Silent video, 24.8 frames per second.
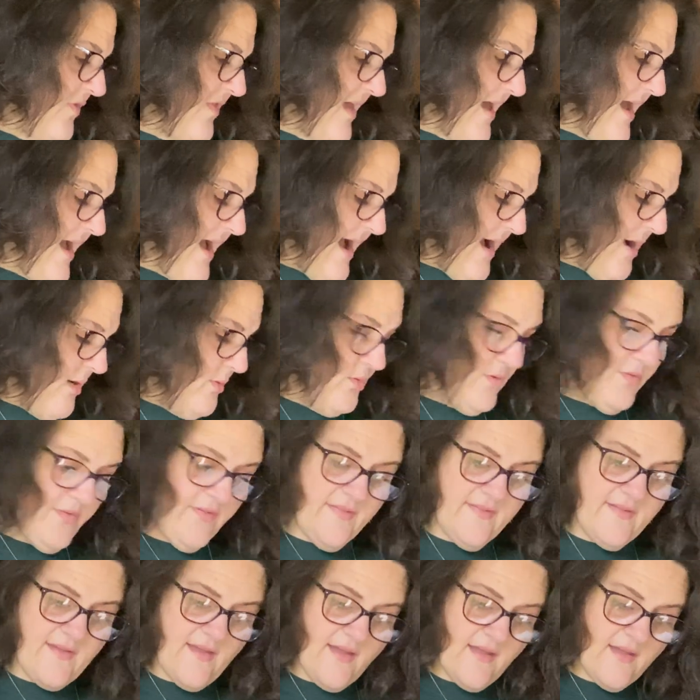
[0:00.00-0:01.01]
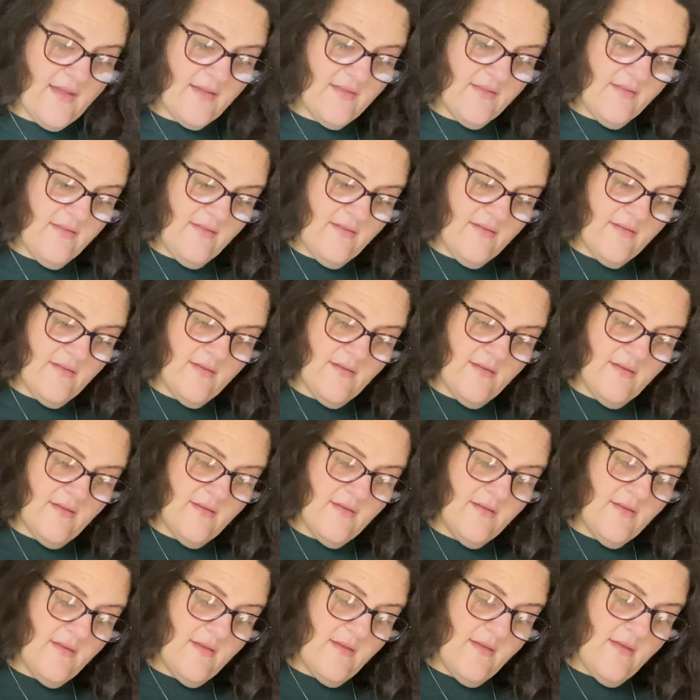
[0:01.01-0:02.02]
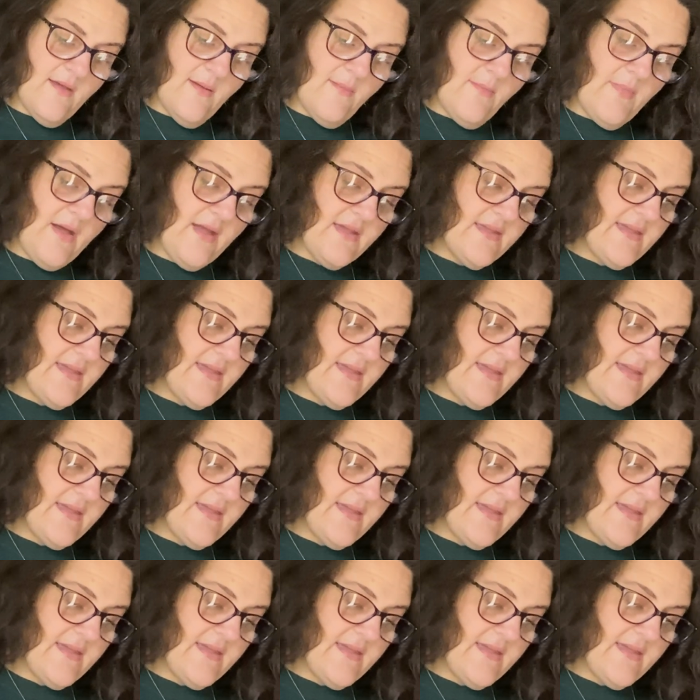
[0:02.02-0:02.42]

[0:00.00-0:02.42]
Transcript: That Owl Sings, by